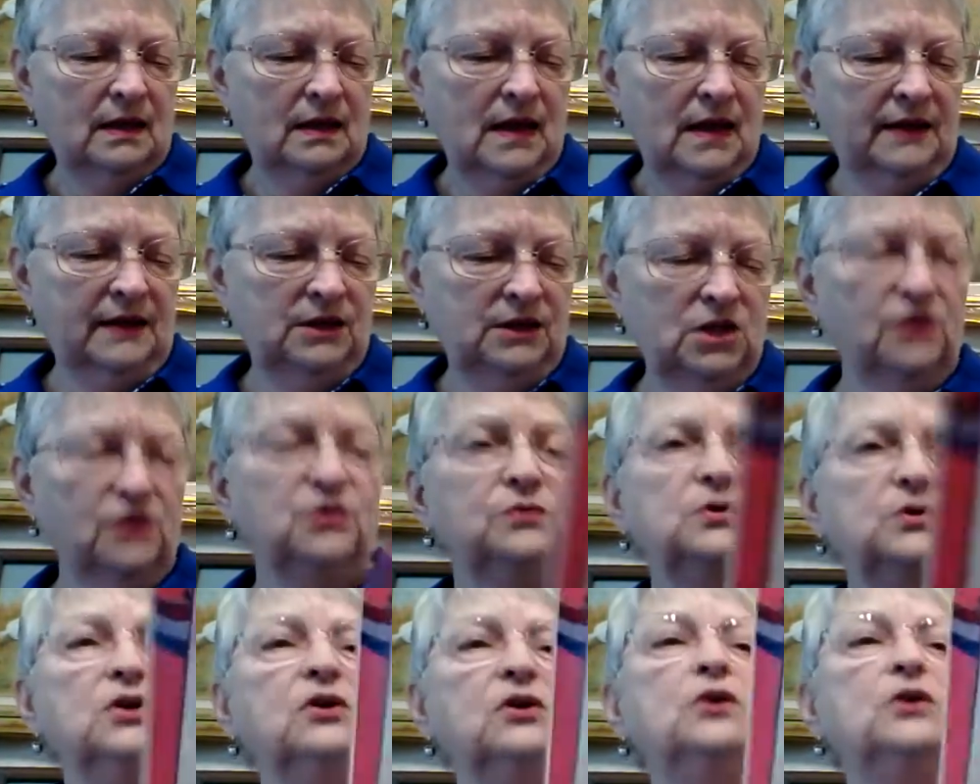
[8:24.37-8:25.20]
I
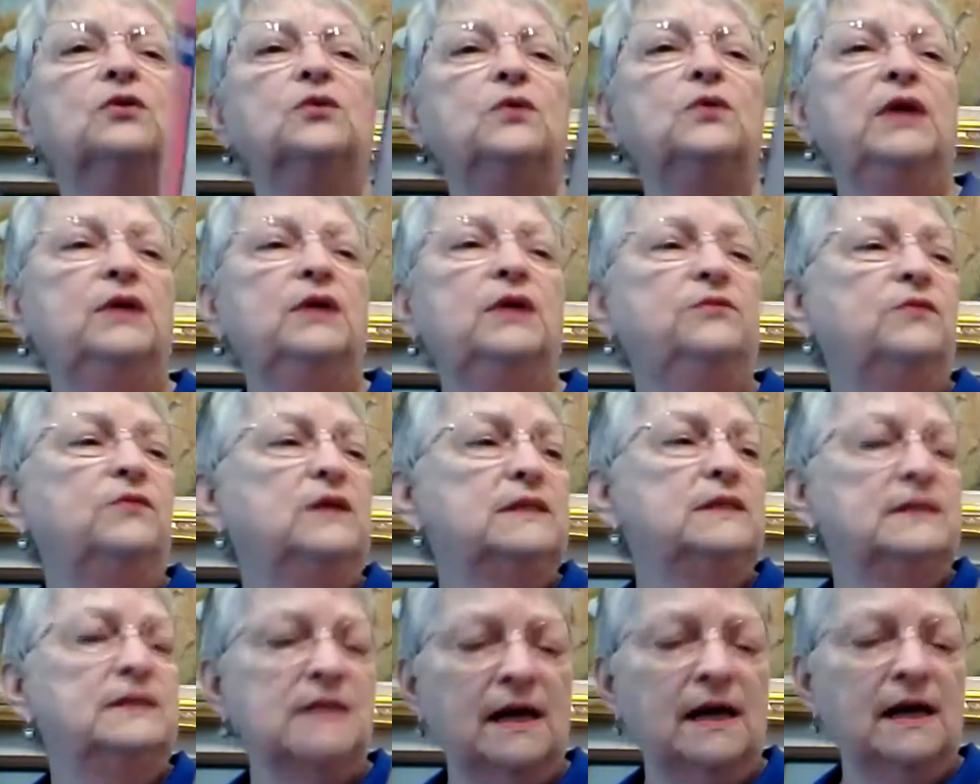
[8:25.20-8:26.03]
don't know if
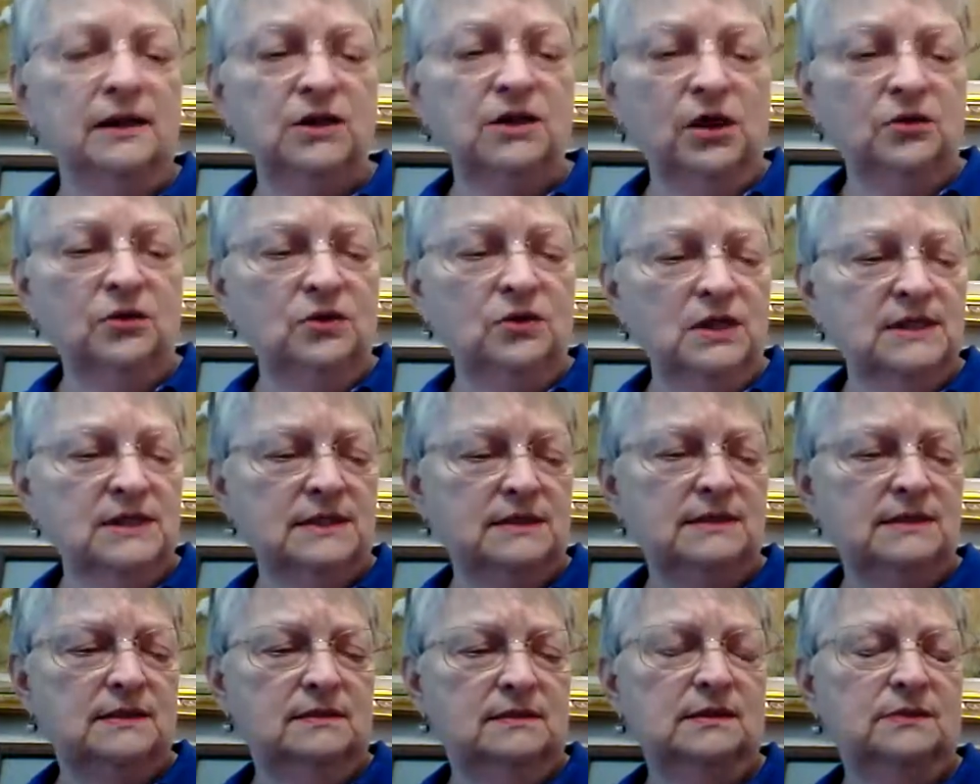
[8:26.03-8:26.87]
it's, I know this,
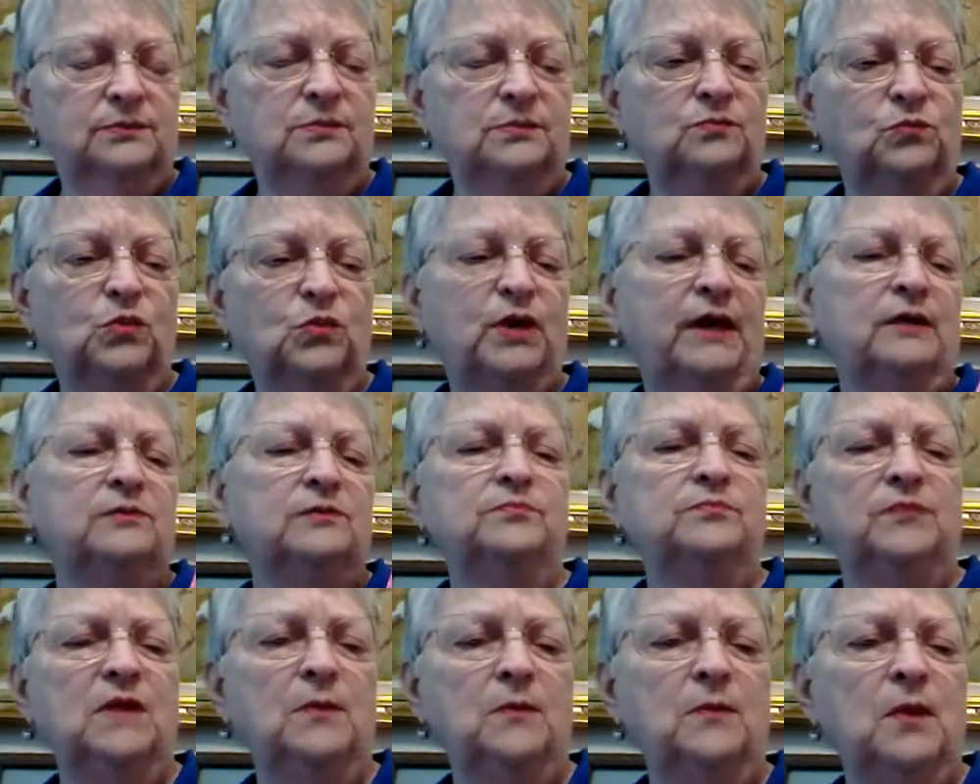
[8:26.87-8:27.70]
well,
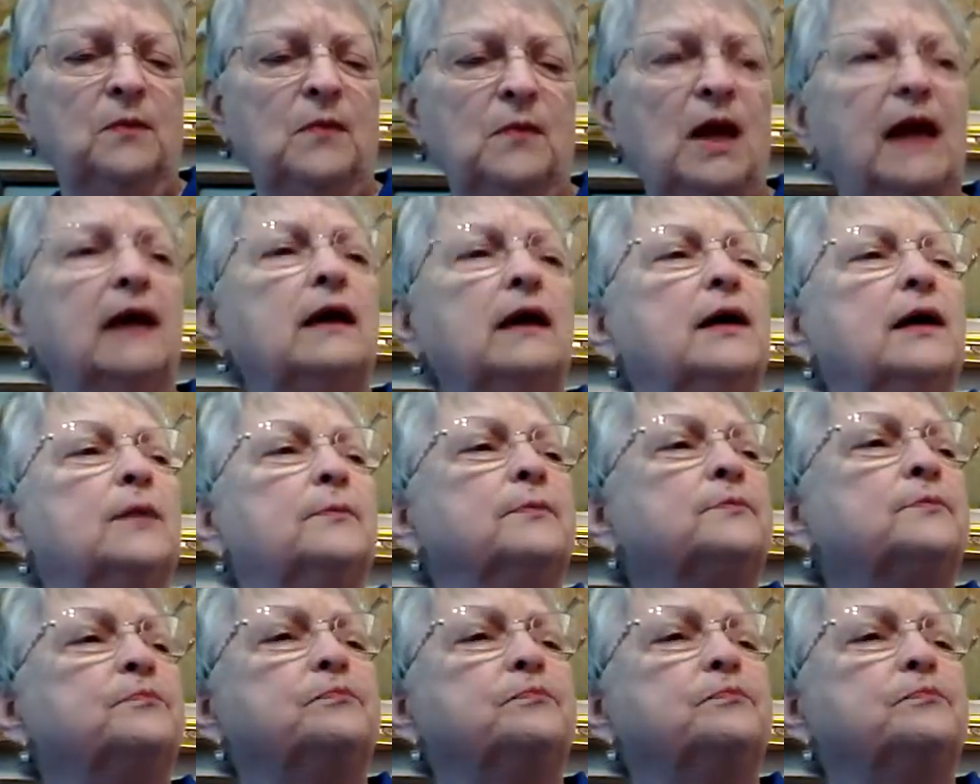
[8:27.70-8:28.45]
let me back up.